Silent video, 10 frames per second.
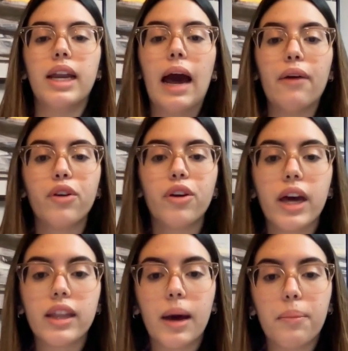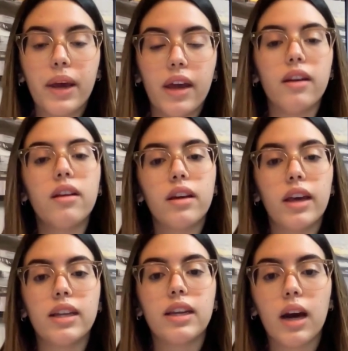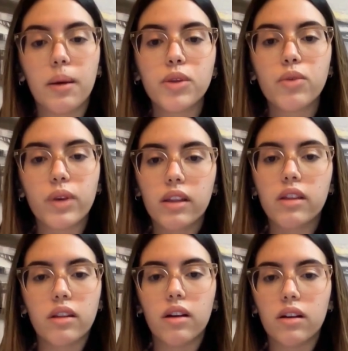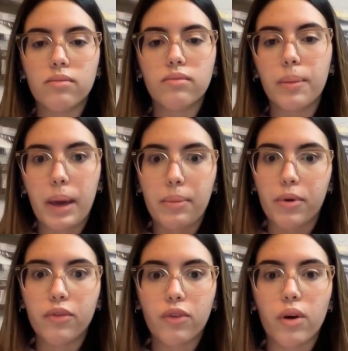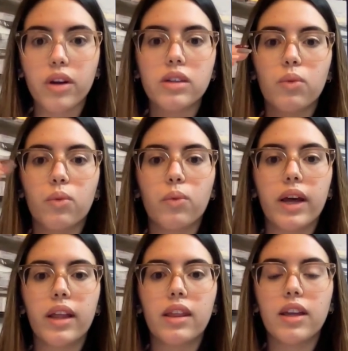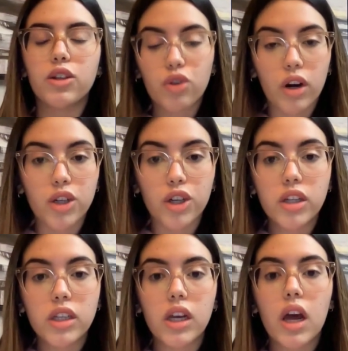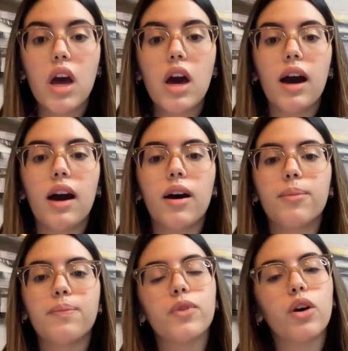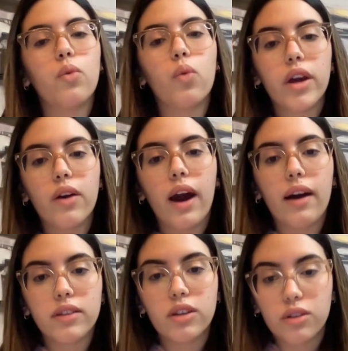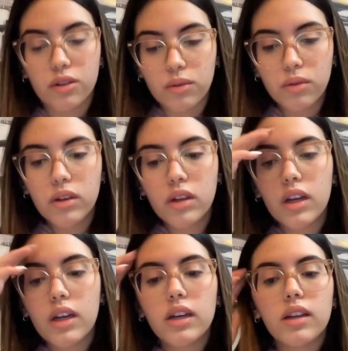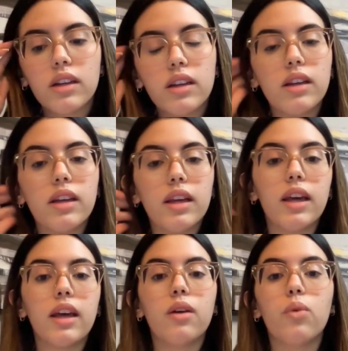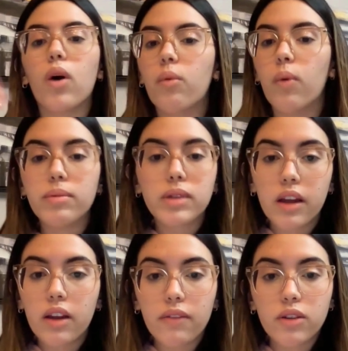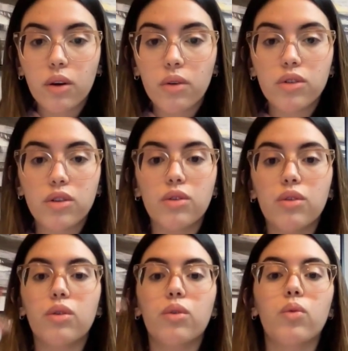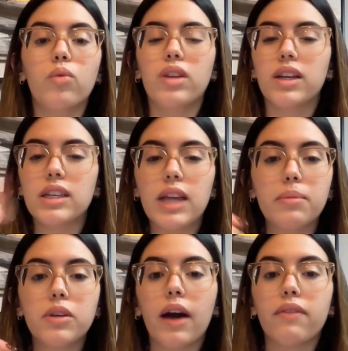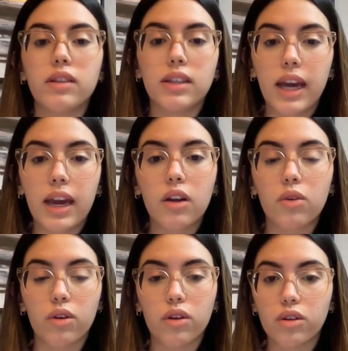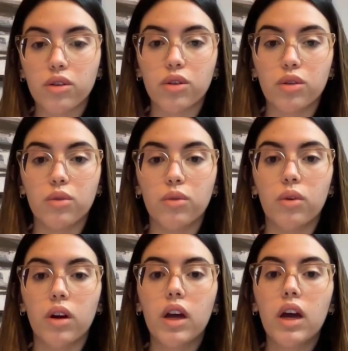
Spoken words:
after you get that PIN, it comes with a paper, of course, with instructions of what you have to do, what website you have to go to, the steps you have to take in order to